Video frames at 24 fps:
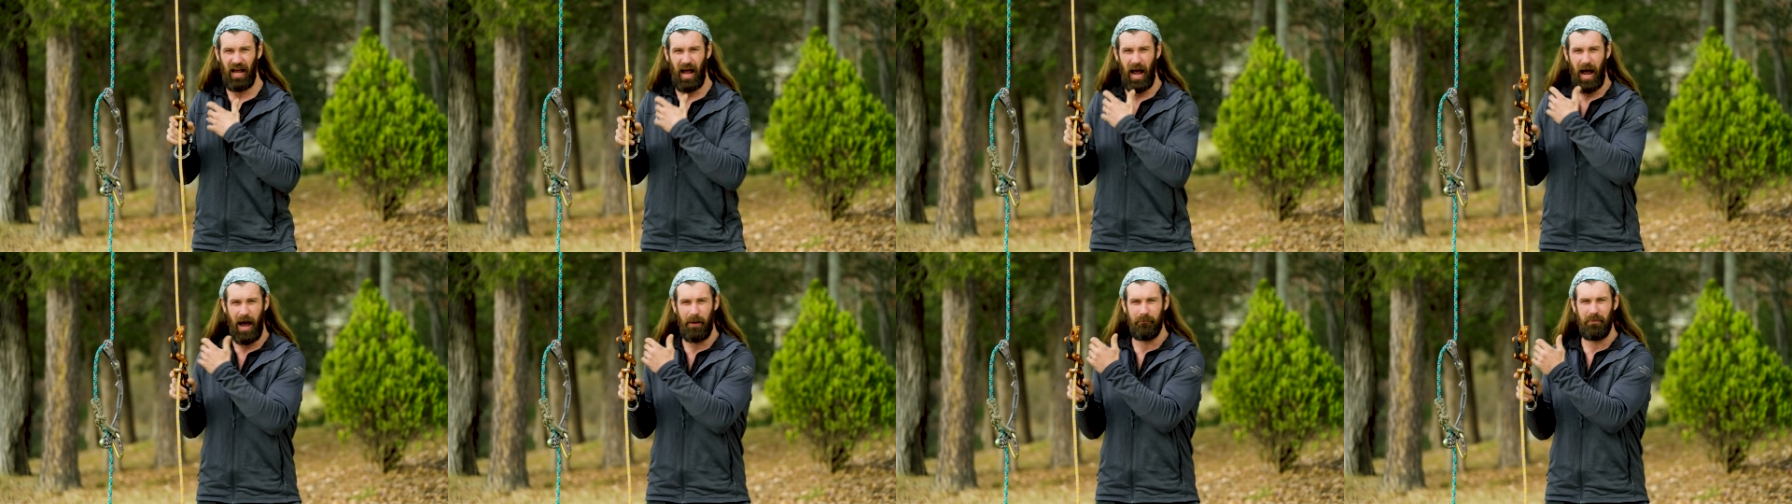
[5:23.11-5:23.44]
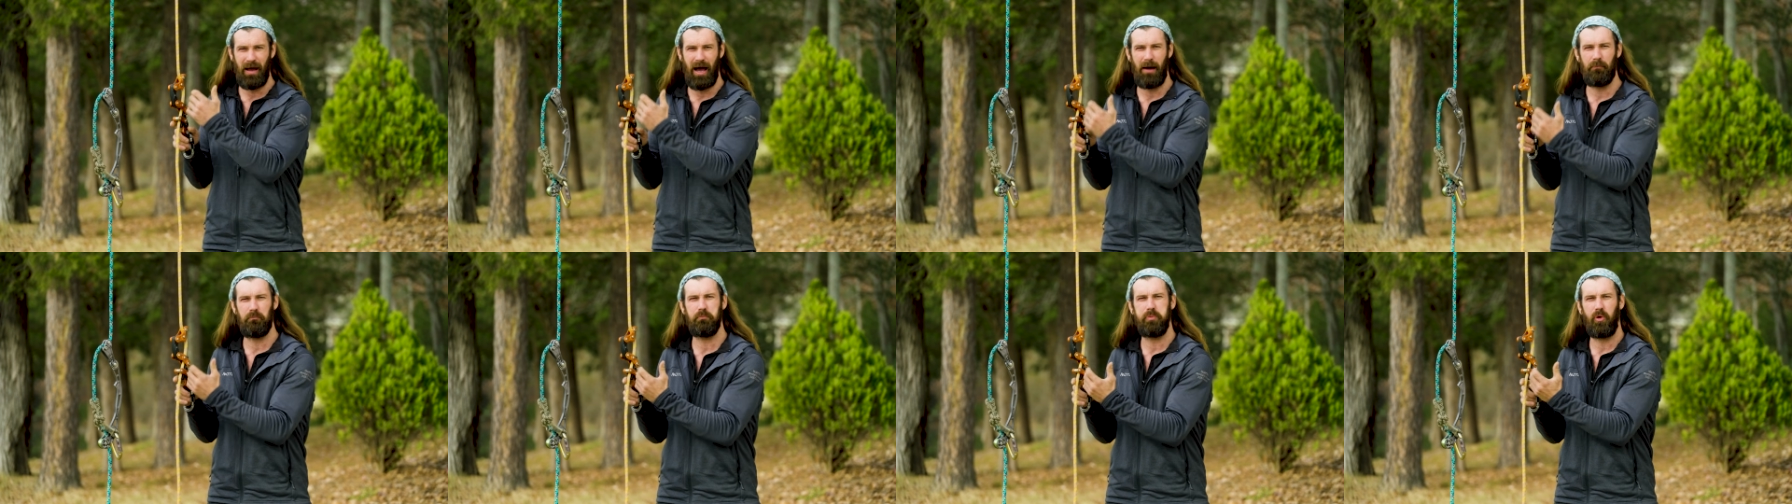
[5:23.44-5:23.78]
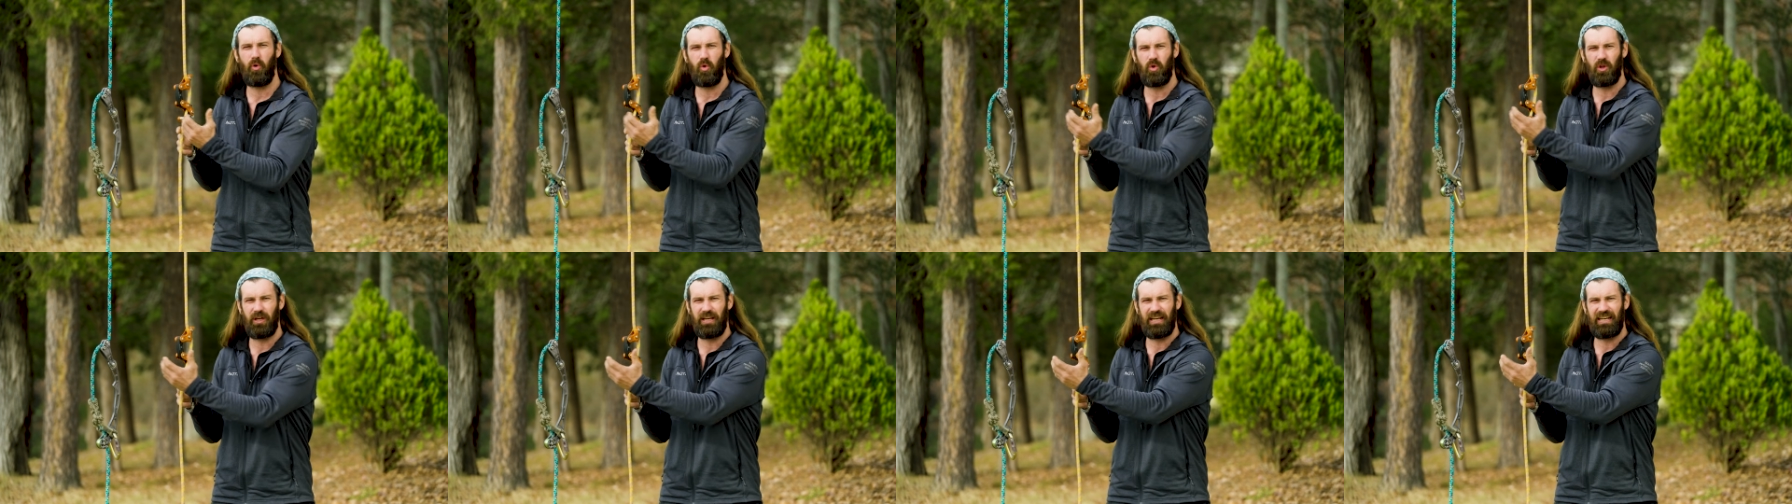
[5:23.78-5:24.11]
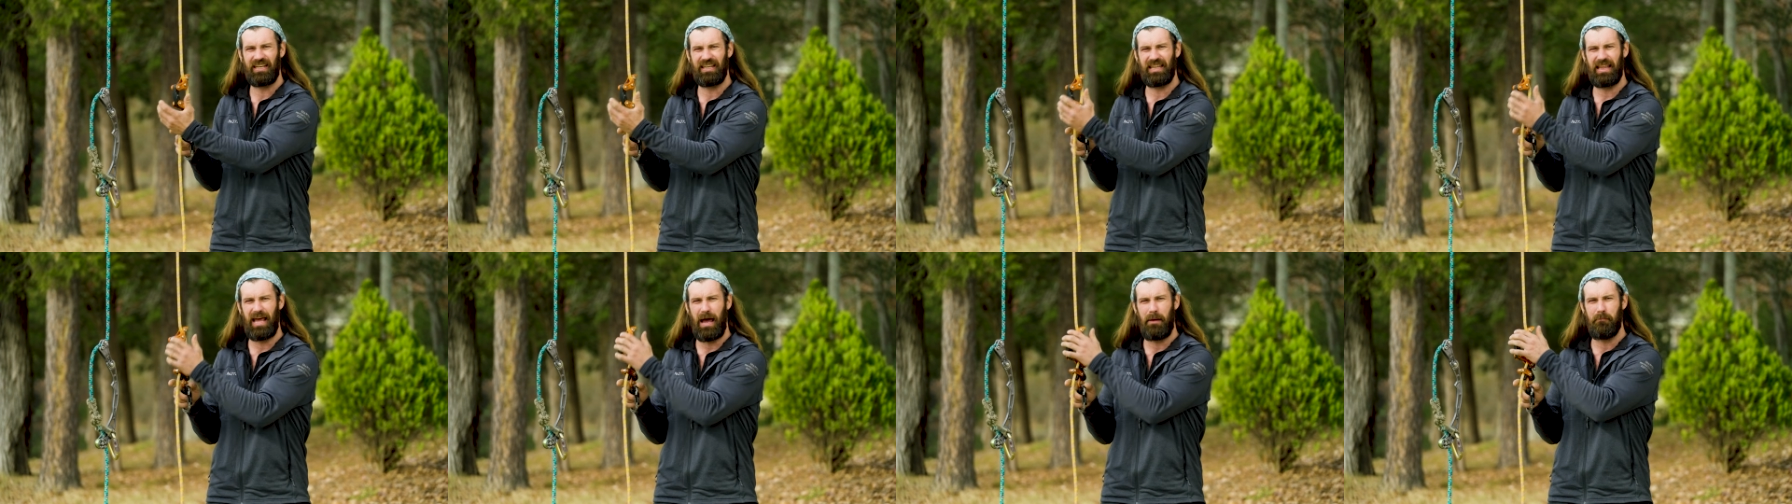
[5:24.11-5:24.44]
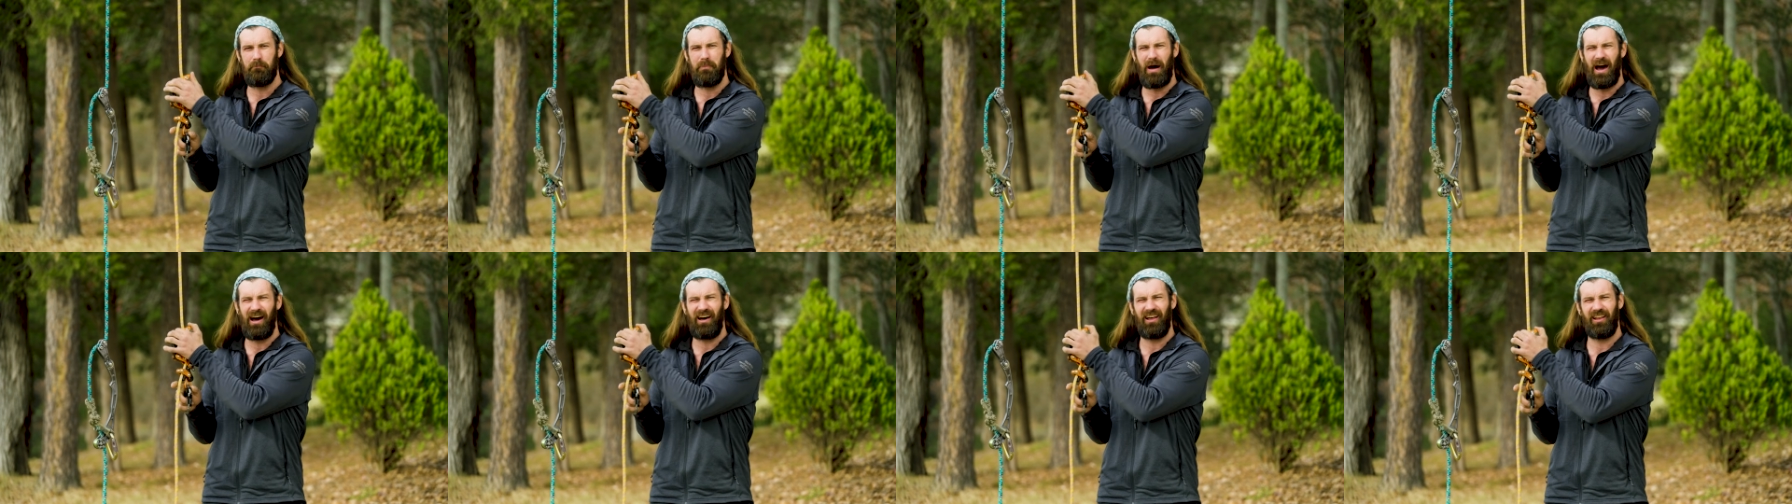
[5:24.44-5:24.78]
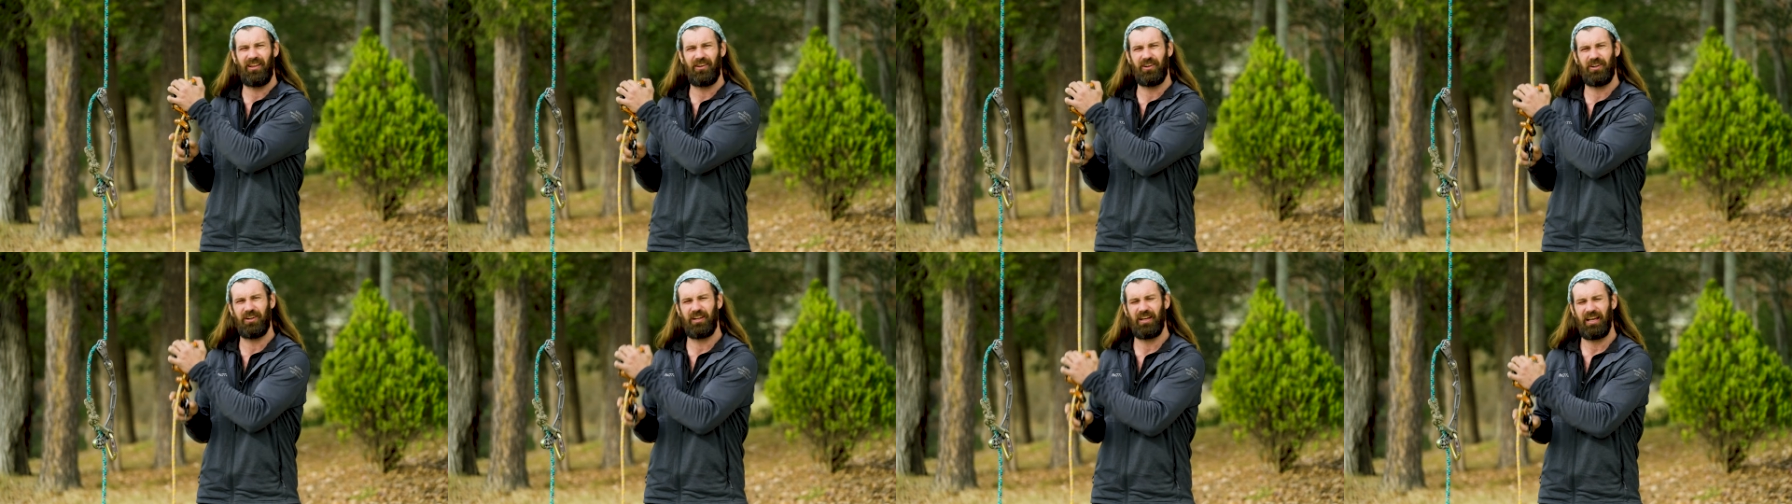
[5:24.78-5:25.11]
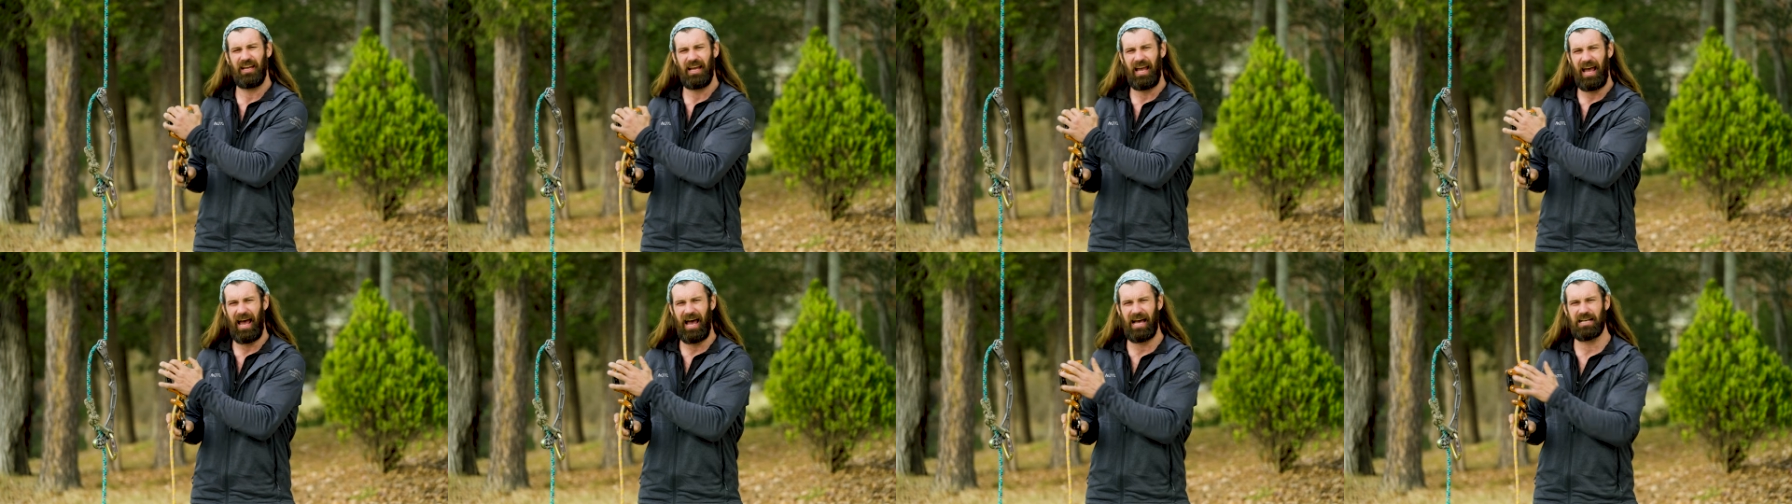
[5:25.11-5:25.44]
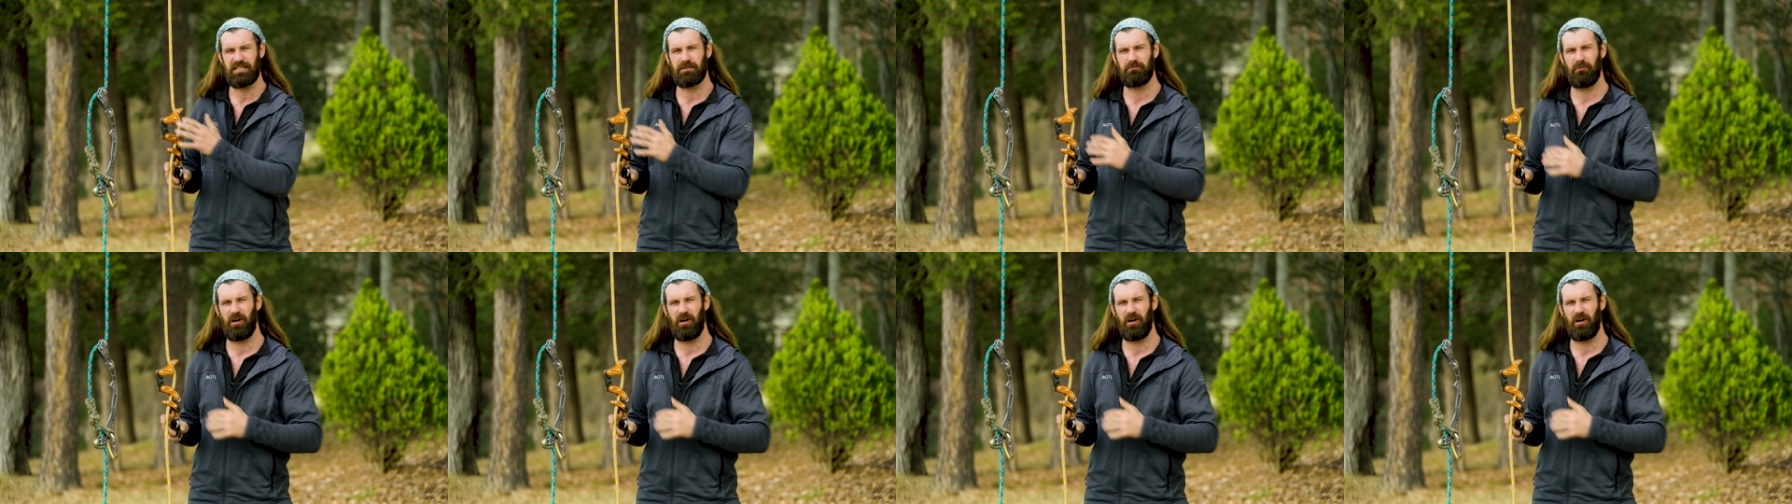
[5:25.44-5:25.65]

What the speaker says: I'm not pulling into that bollard as